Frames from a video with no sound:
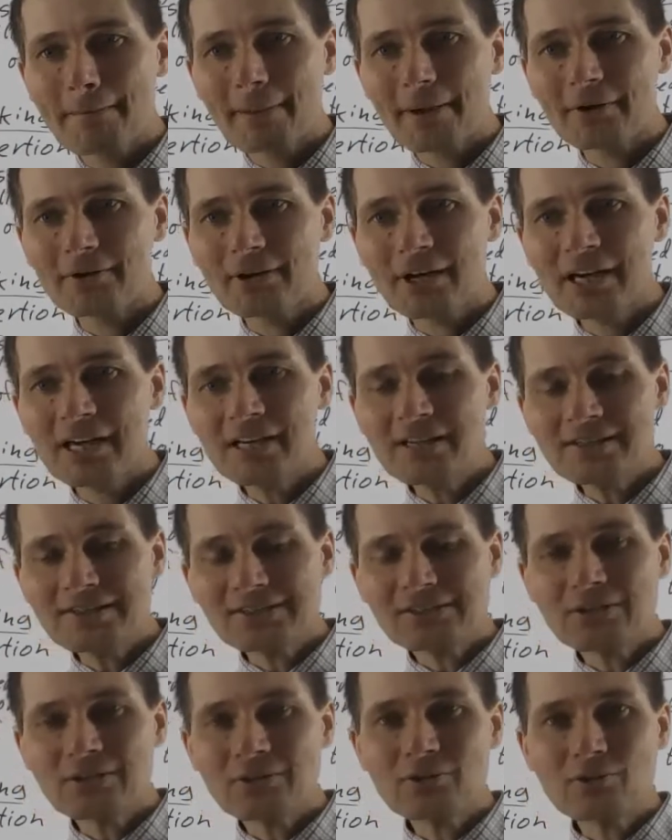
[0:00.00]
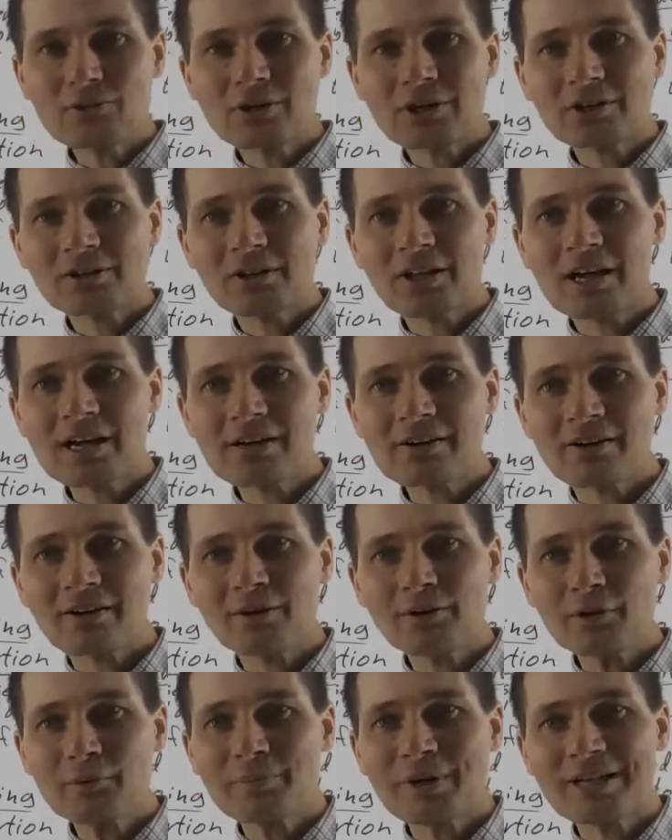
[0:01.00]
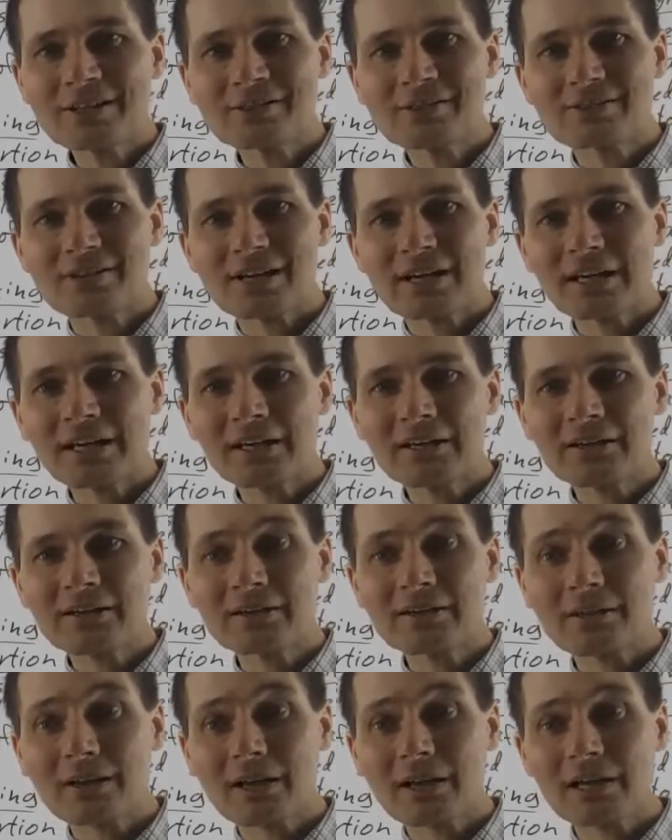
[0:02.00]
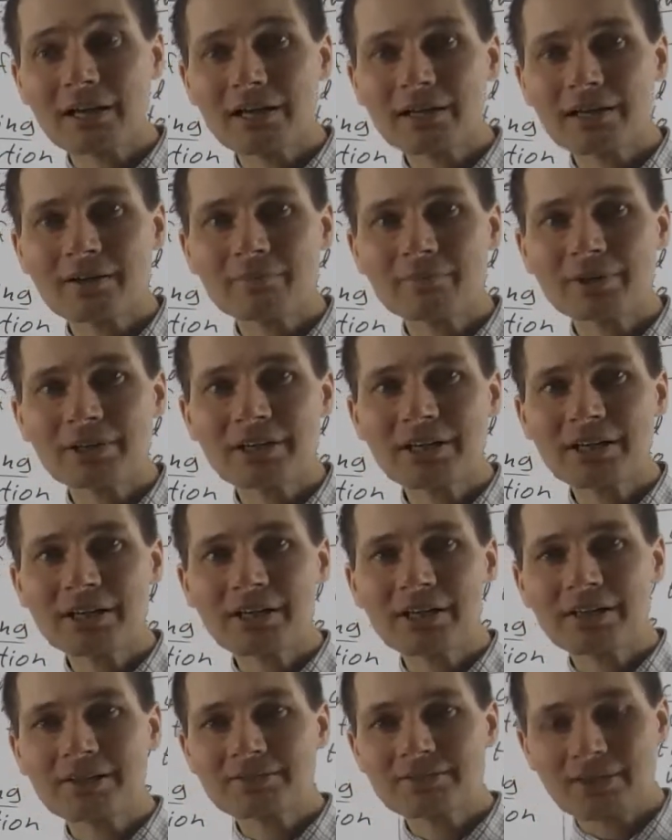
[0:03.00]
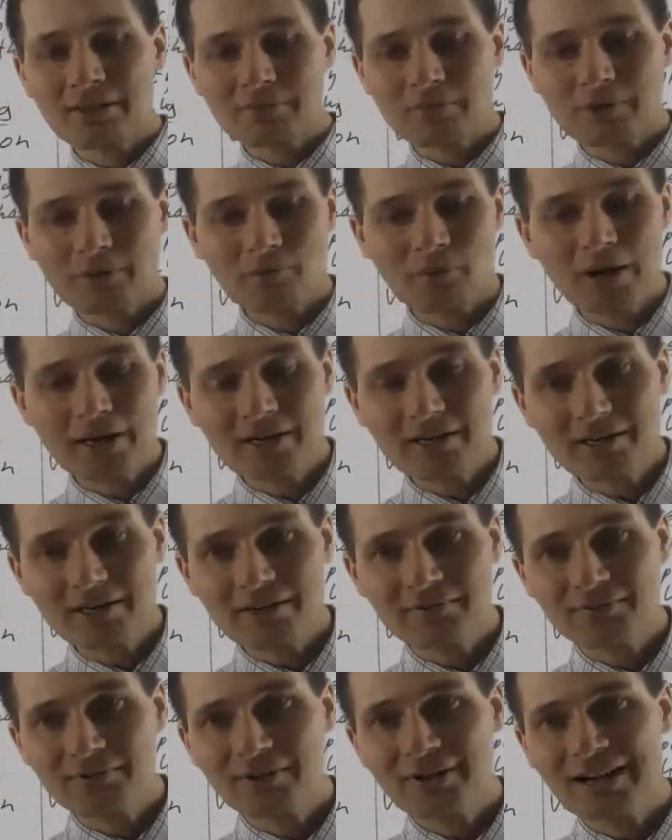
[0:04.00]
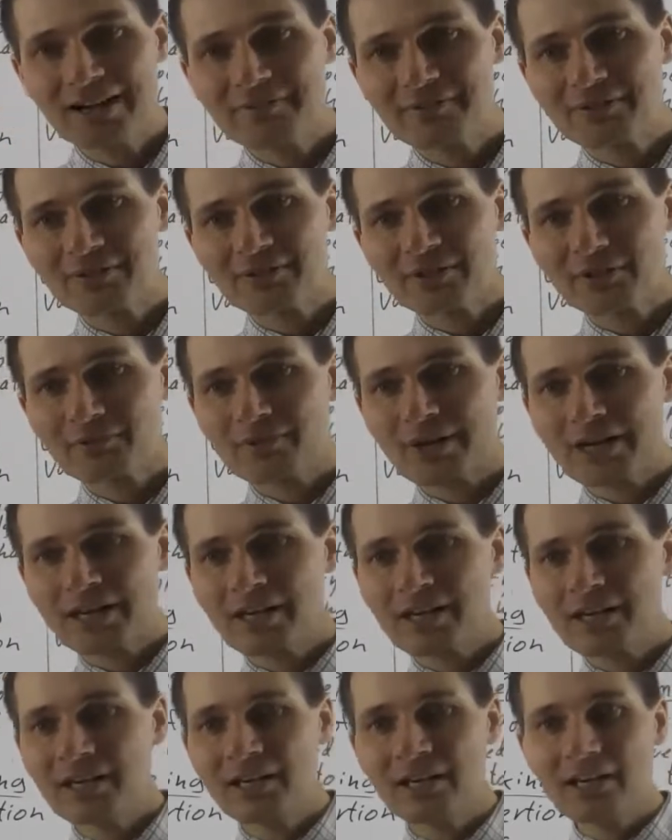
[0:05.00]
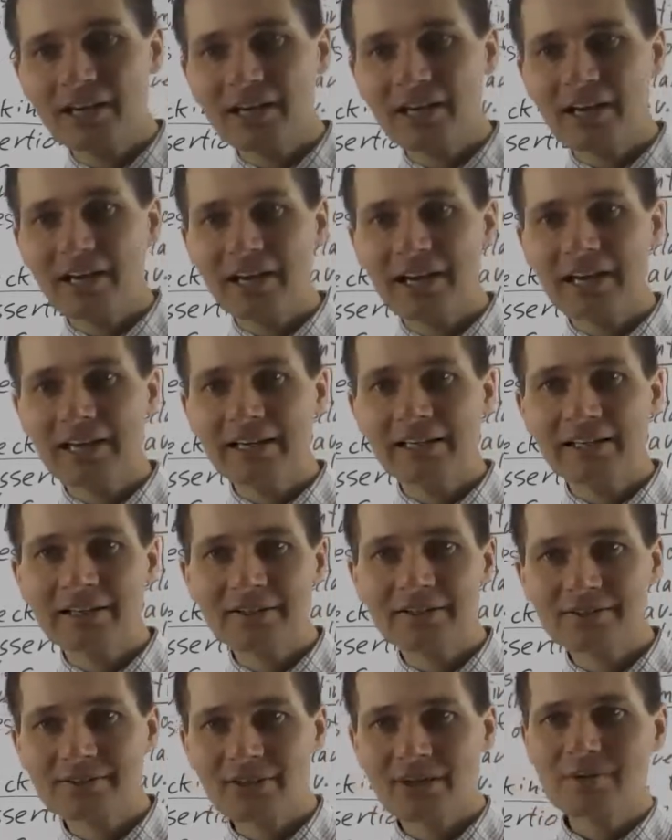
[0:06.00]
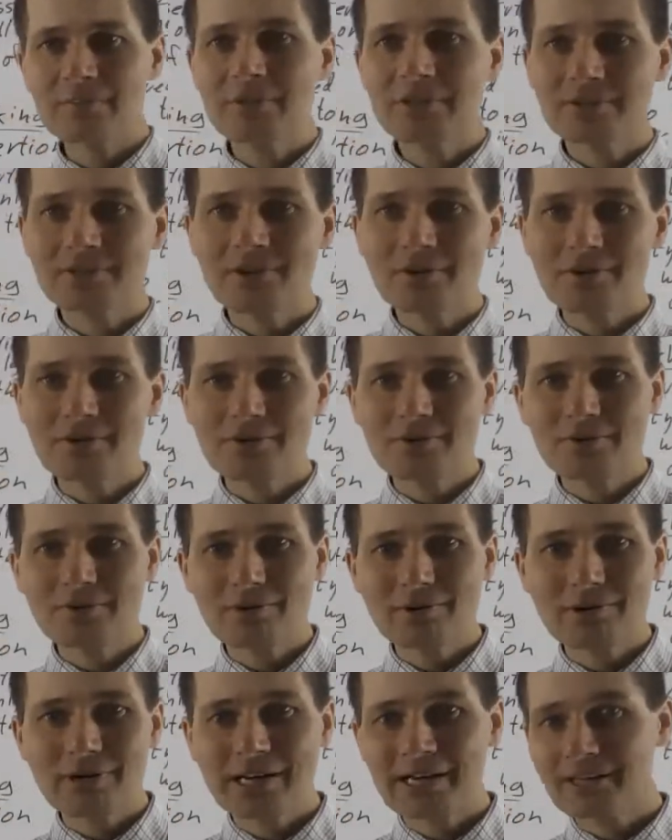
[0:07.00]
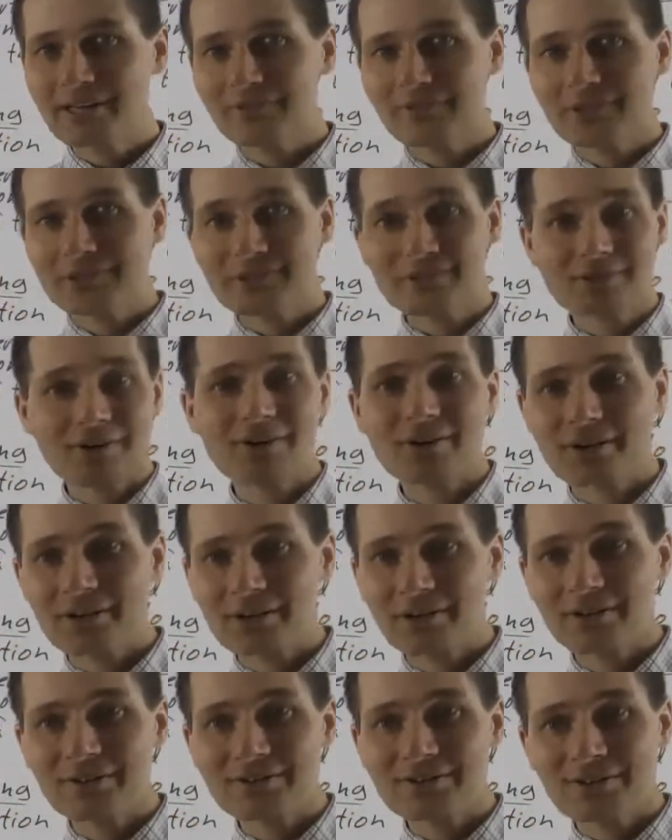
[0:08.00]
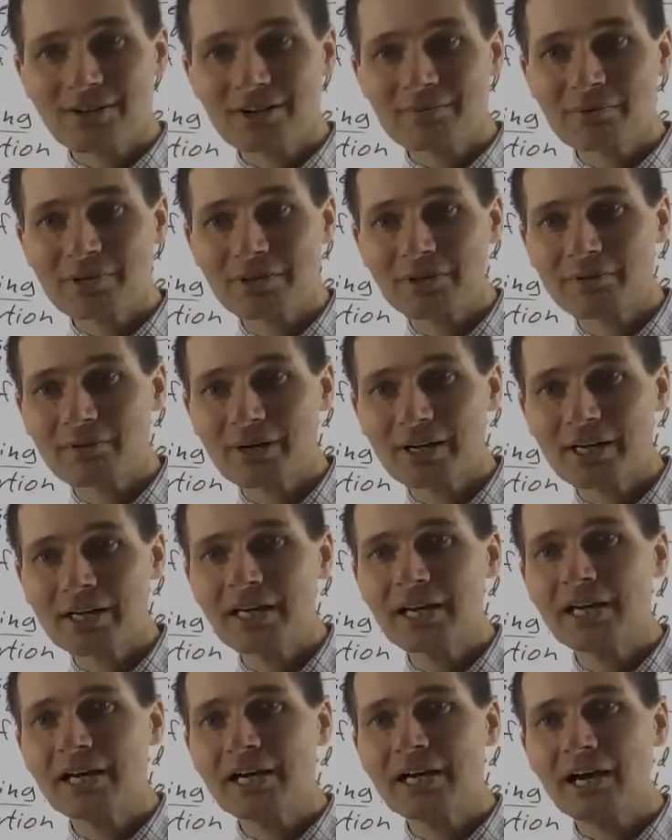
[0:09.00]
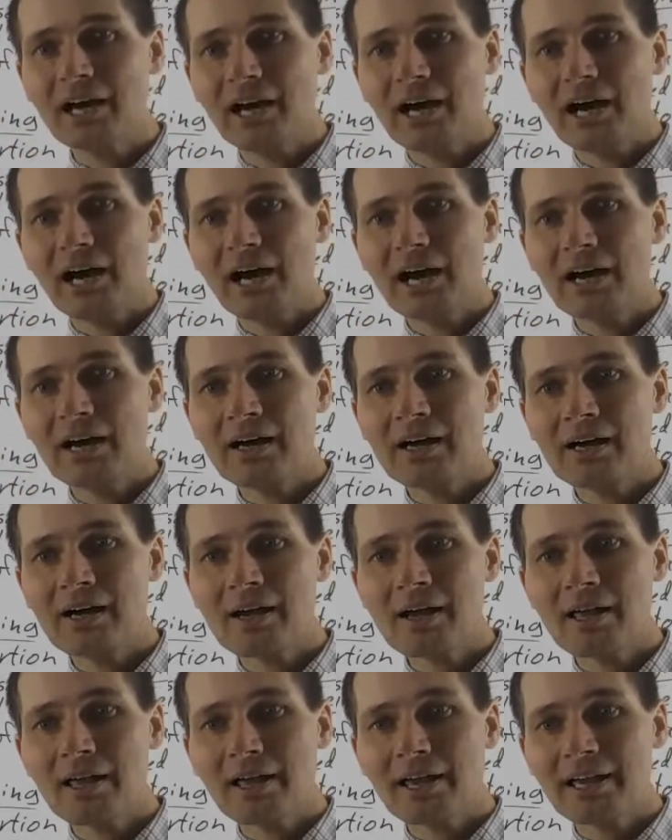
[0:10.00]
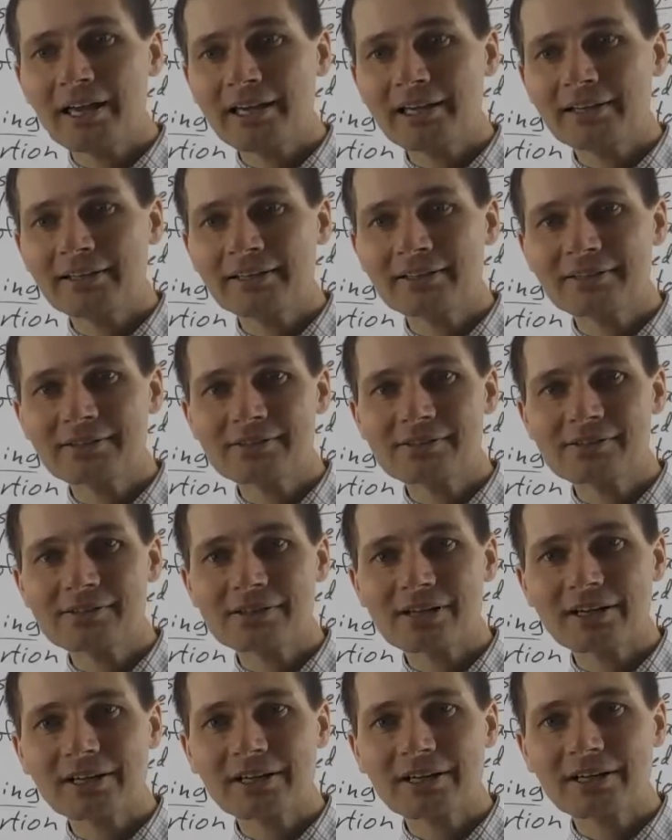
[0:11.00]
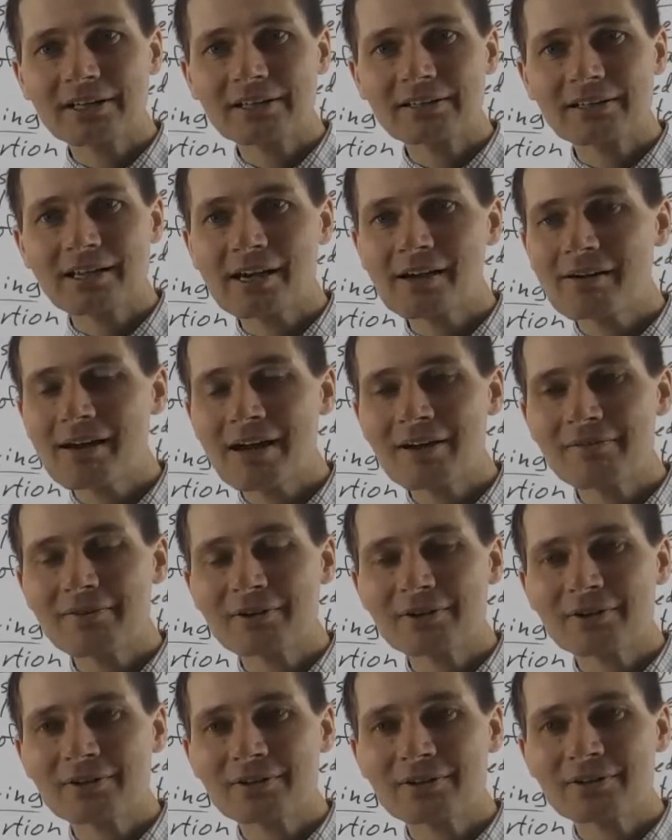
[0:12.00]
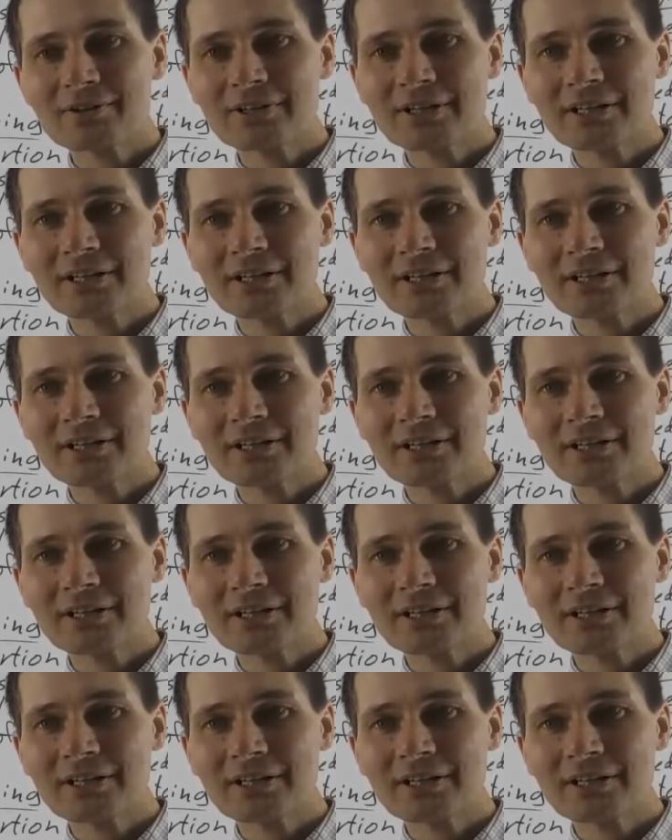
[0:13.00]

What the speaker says: Okay, so good luck. All the best in completing assignment 1 if you haven't already, and assignment 2, and even starting on assignment 3. Yeah, have a good